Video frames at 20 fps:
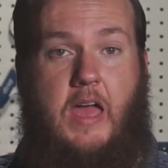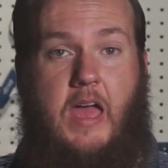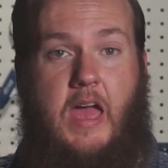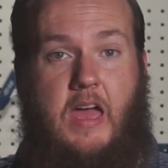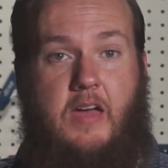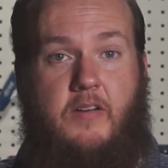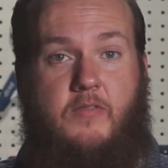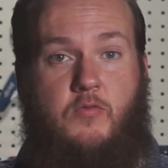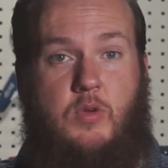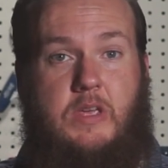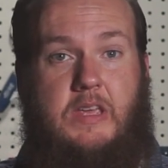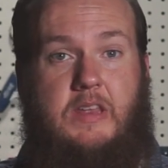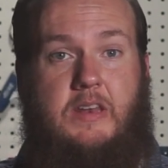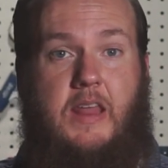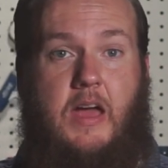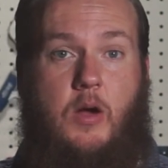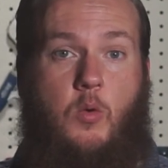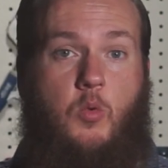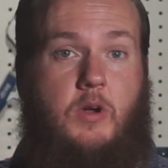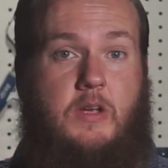every
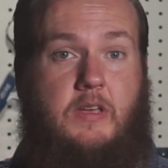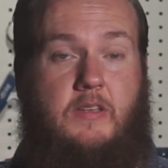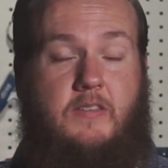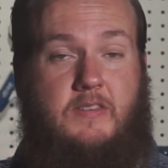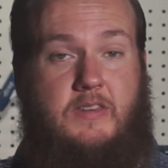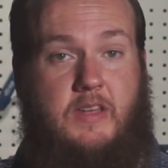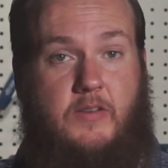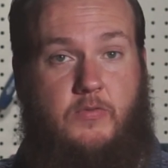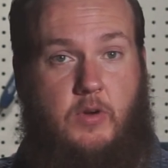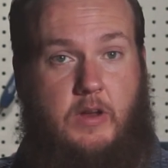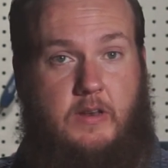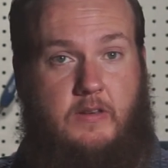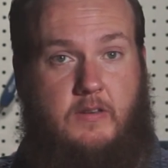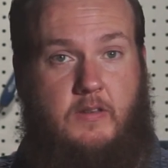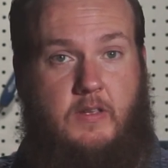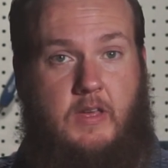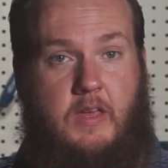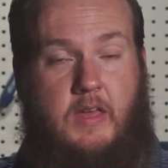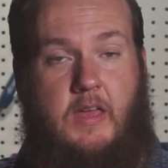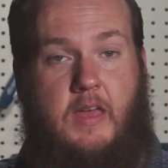network is
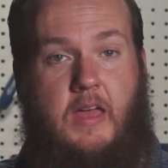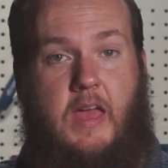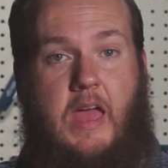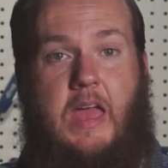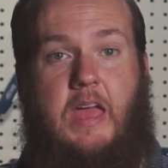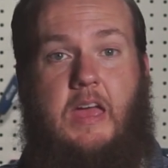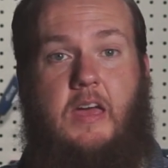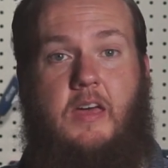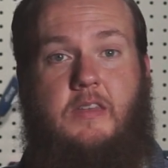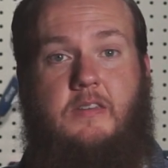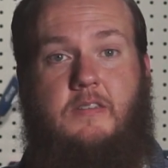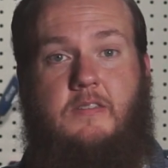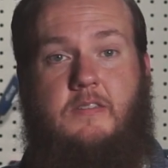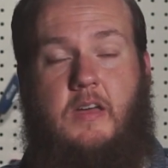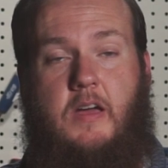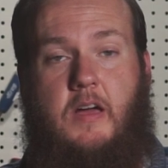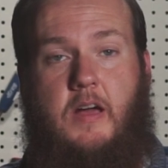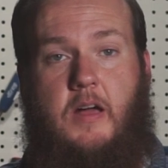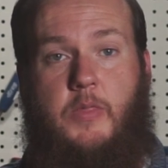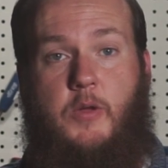different. And
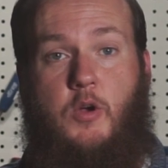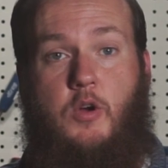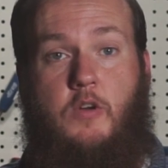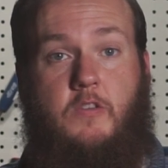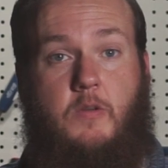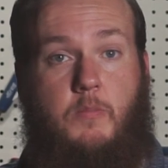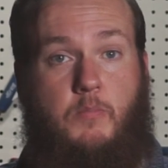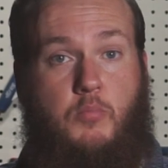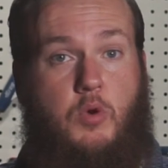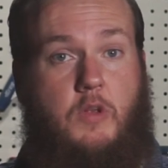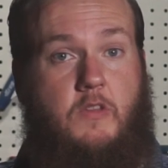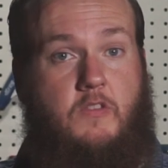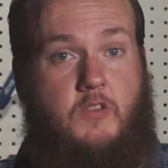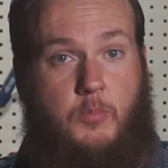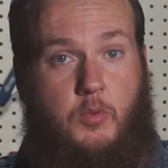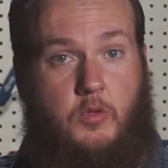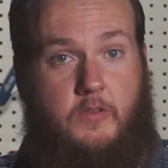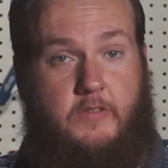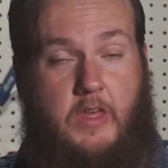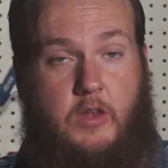uh, there are some
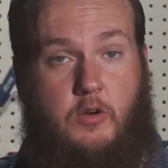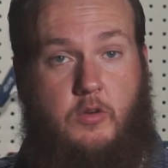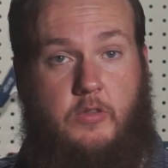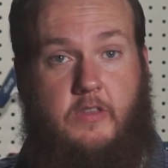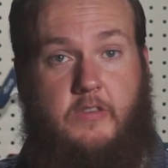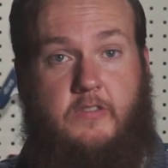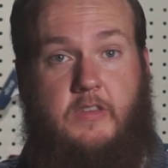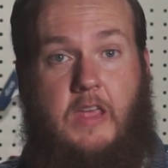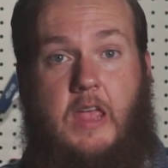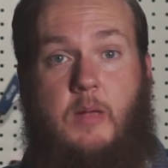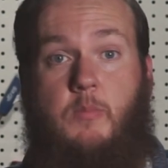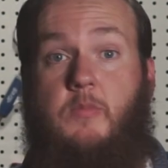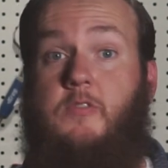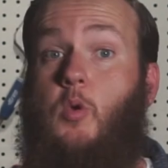principles that are the same.